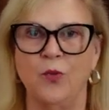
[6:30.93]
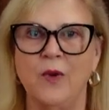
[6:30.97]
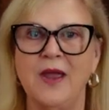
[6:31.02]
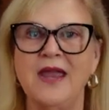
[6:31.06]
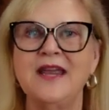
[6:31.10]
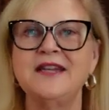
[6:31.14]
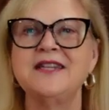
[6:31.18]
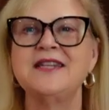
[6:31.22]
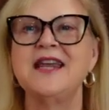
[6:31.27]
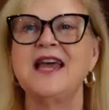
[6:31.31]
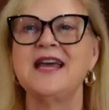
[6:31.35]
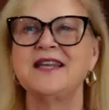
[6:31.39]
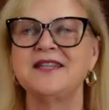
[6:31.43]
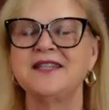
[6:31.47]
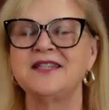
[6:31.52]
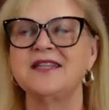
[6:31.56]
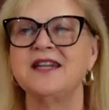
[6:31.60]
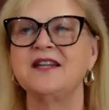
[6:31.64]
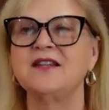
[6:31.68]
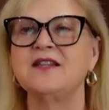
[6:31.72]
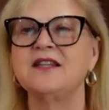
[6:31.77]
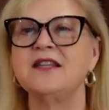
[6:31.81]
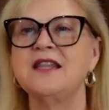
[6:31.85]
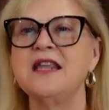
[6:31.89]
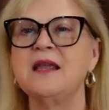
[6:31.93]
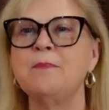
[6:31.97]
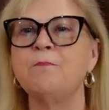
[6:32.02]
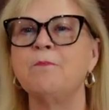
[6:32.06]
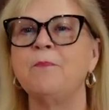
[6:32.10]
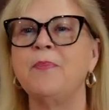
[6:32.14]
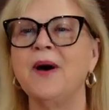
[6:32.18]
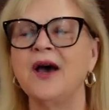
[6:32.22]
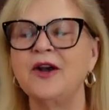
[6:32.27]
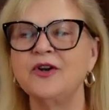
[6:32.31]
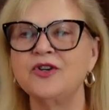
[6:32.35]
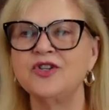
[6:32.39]
We tested the
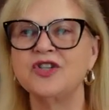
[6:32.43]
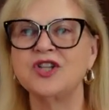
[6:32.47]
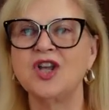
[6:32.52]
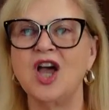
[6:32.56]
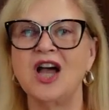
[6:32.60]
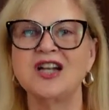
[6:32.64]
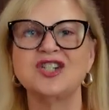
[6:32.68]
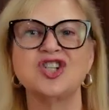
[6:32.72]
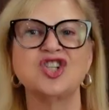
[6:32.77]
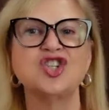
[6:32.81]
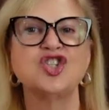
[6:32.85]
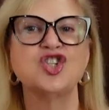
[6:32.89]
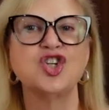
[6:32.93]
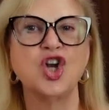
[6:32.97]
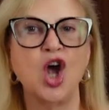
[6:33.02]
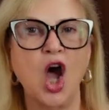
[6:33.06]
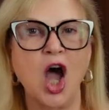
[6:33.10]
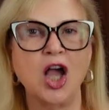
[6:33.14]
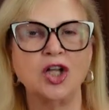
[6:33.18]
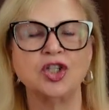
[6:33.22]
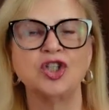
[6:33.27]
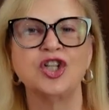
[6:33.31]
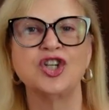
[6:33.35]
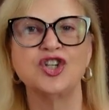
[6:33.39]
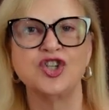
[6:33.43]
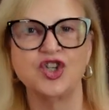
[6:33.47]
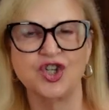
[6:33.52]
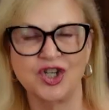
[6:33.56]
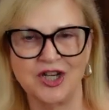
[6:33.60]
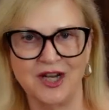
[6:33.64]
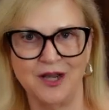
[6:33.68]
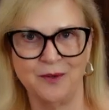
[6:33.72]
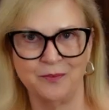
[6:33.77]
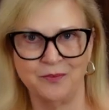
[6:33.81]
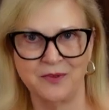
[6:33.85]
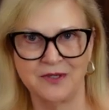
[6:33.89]
butterscotch chocolate
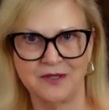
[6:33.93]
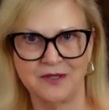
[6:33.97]
chips.